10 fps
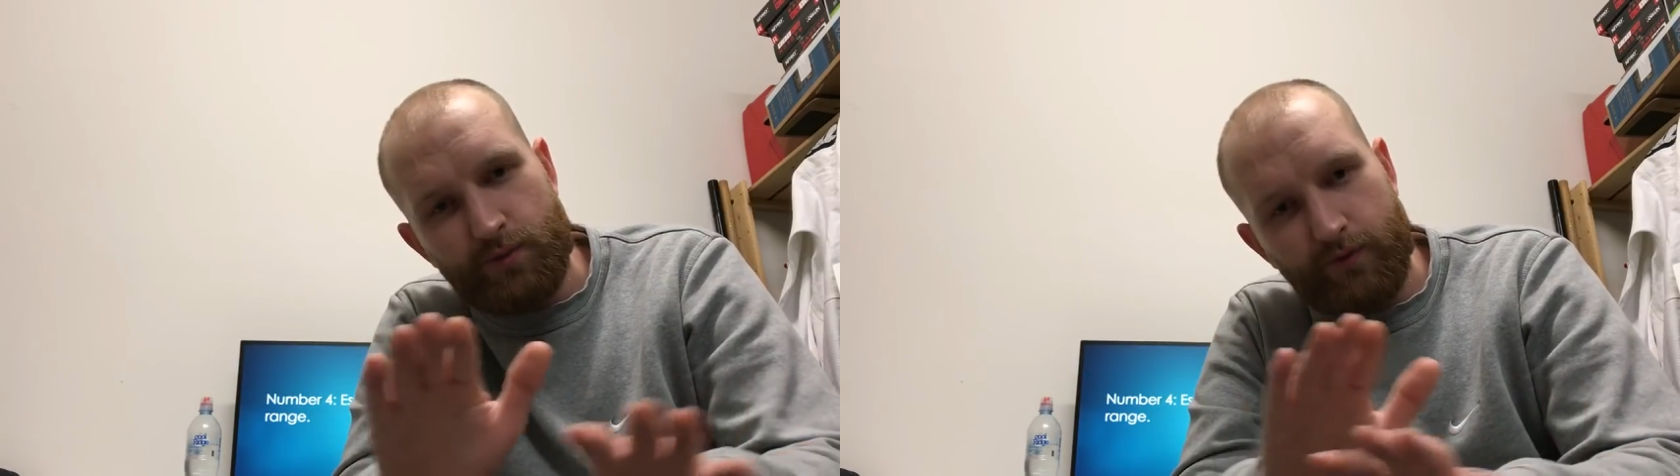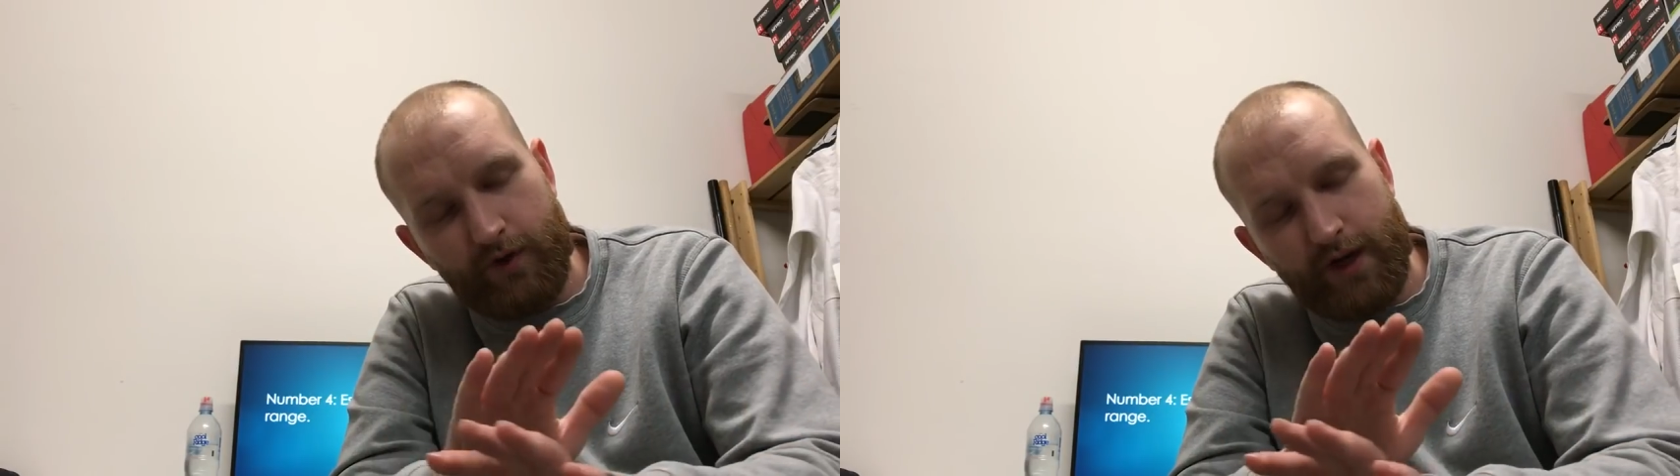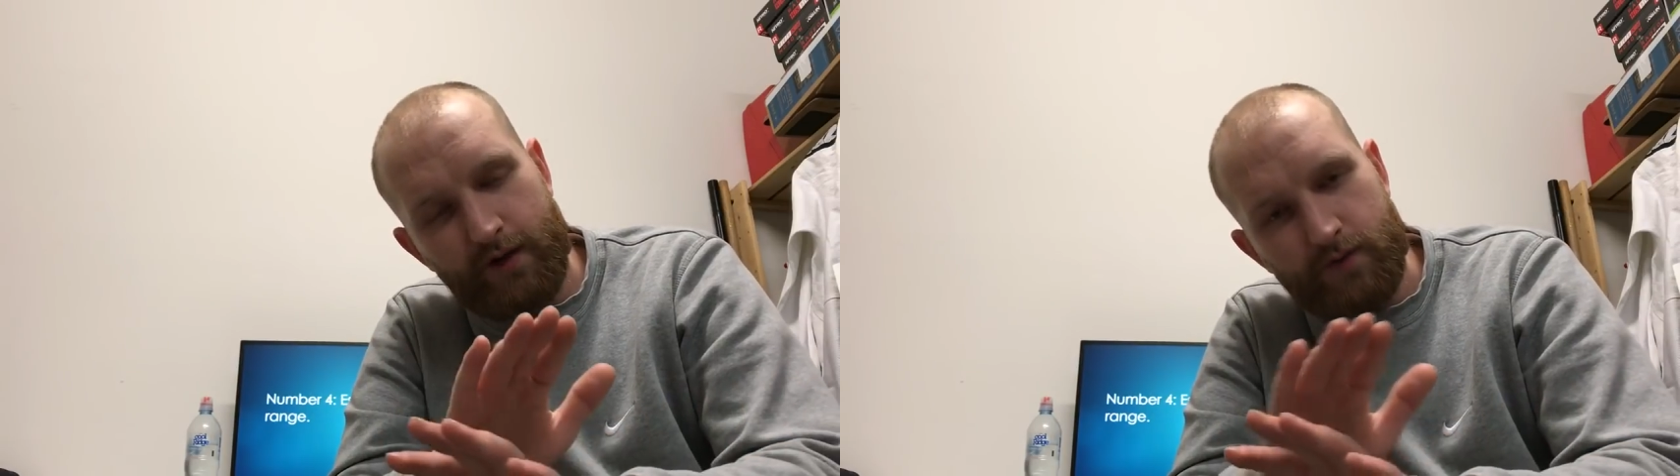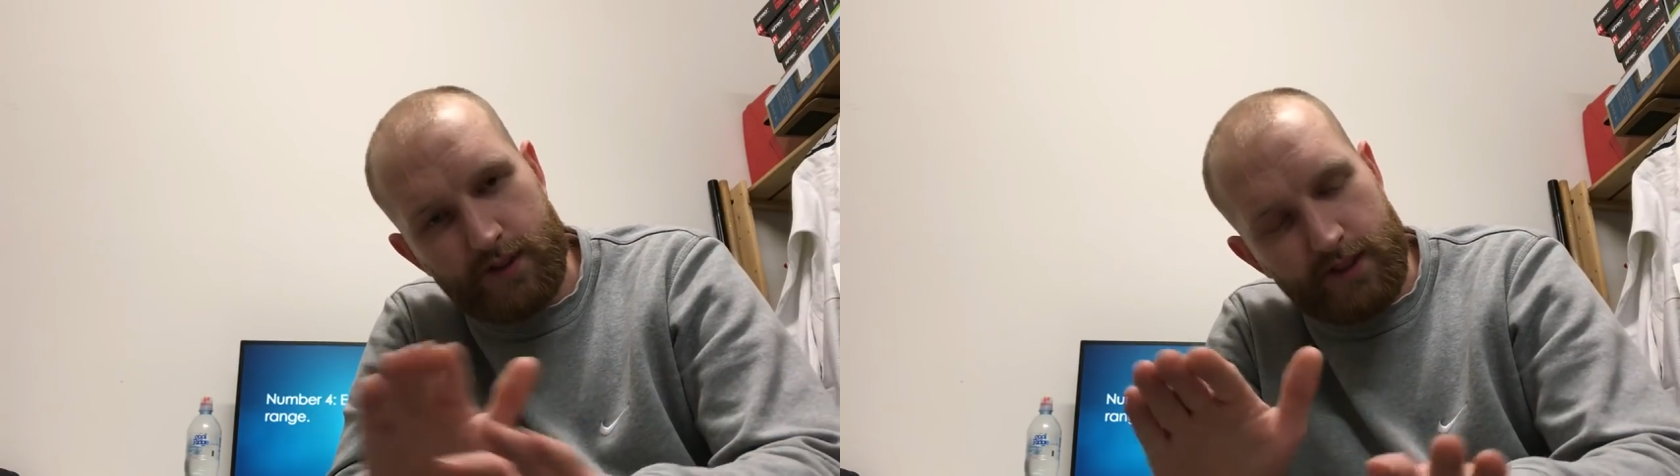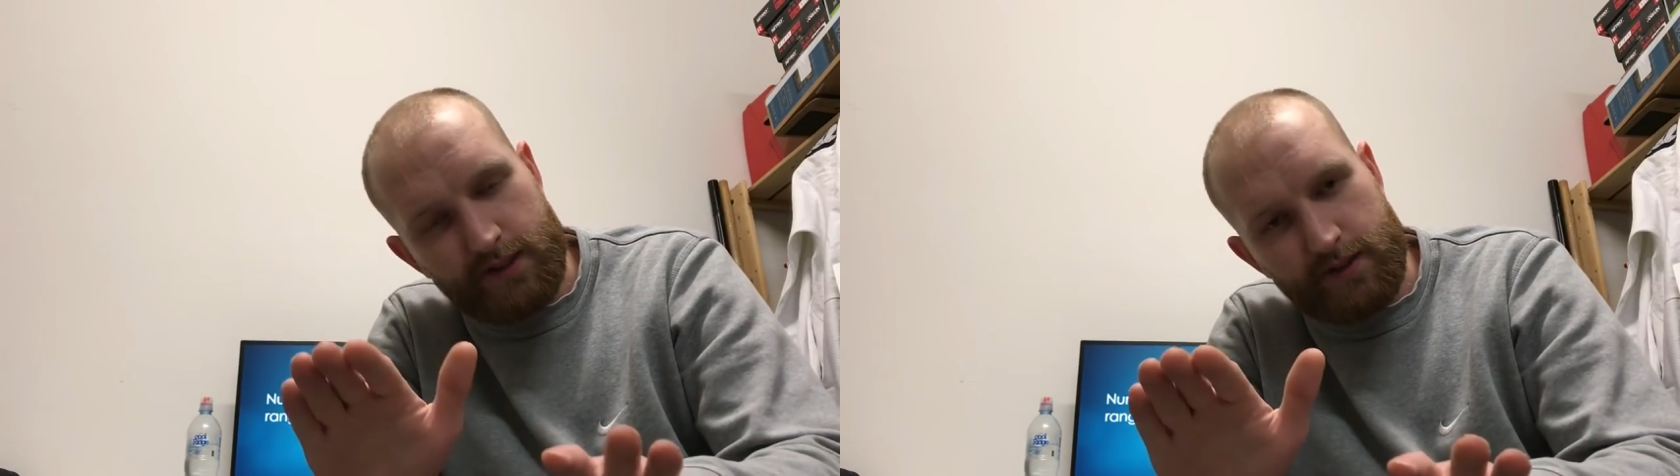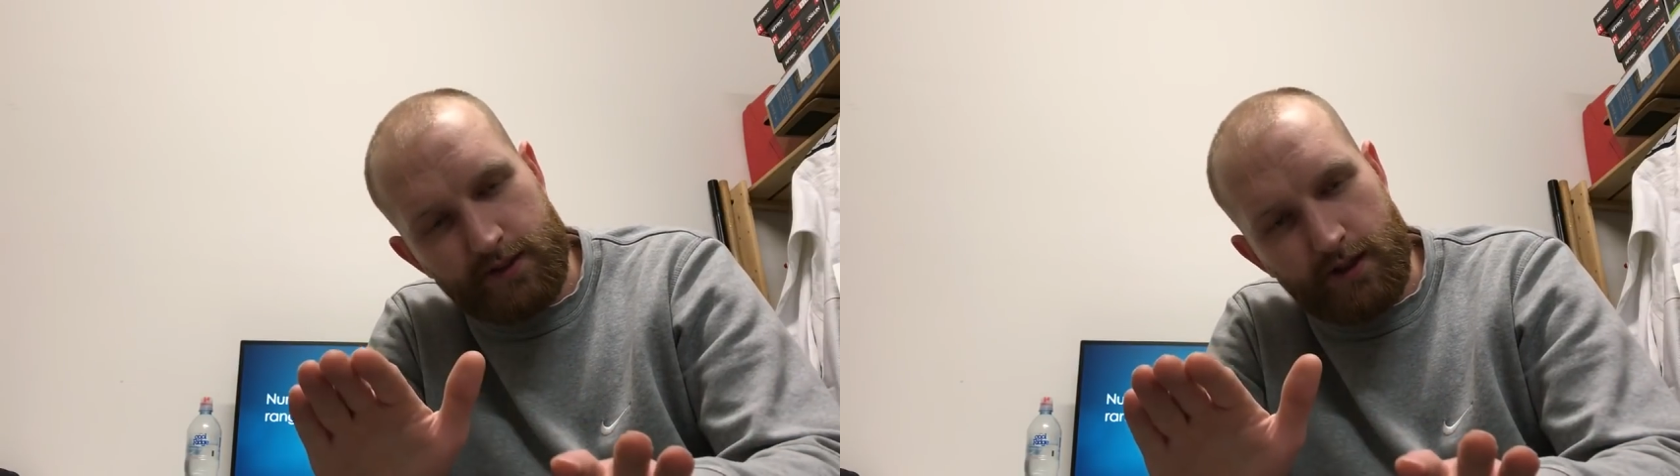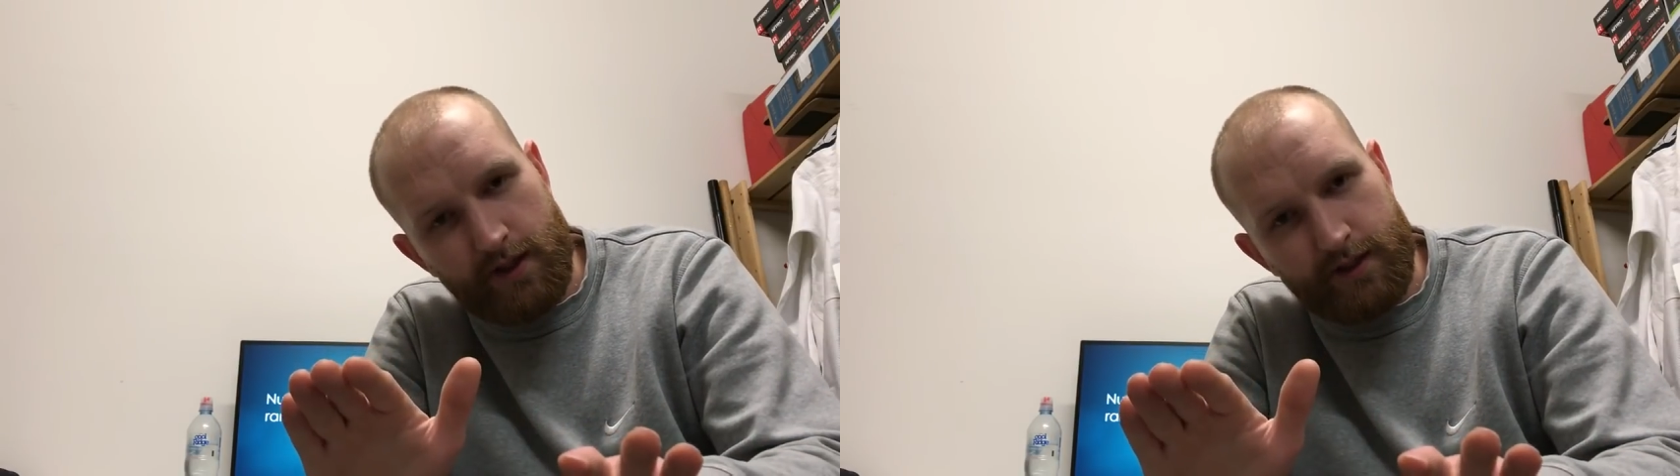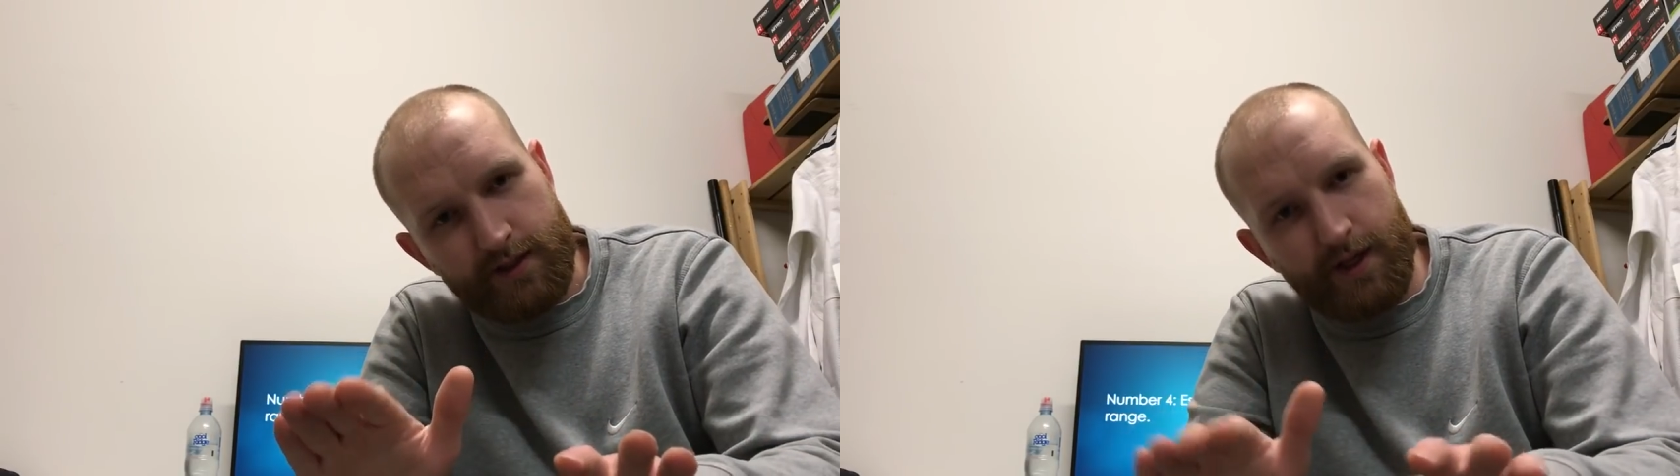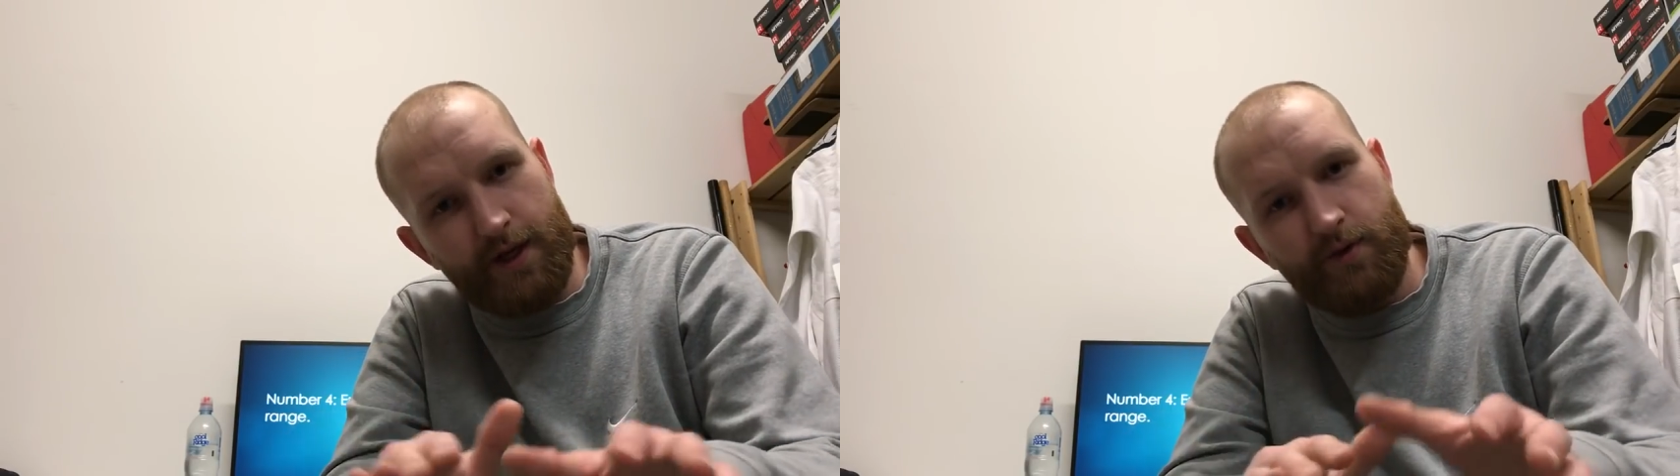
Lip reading: we've got our resistance lines,